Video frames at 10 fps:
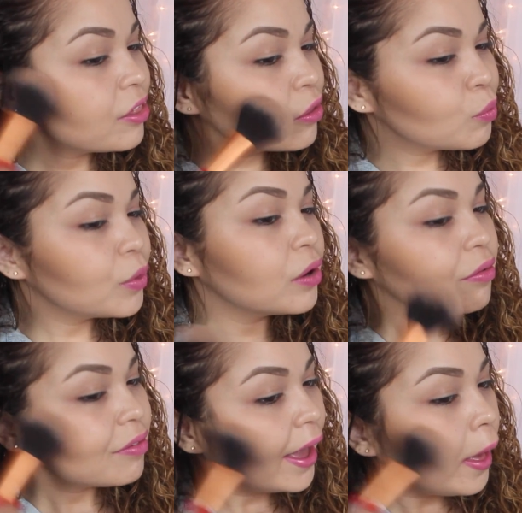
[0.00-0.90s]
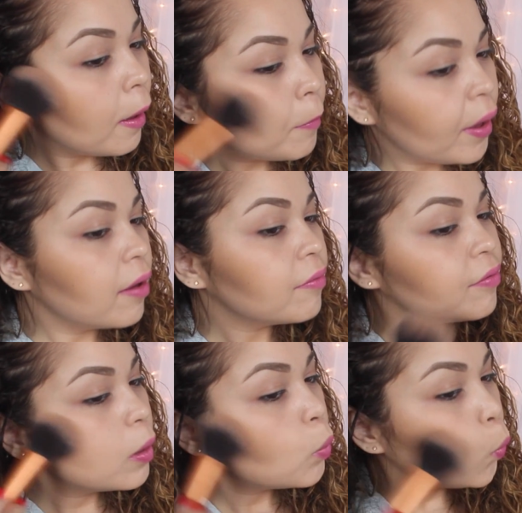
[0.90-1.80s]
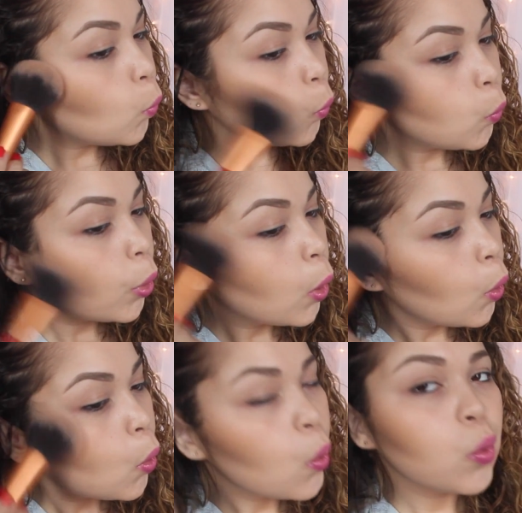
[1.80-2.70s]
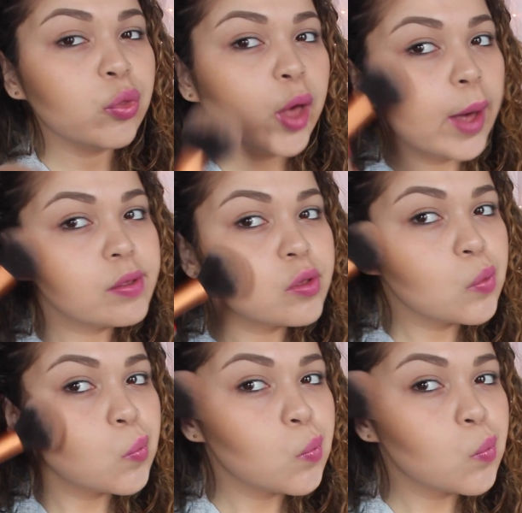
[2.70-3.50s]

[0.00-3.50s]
and just work right above that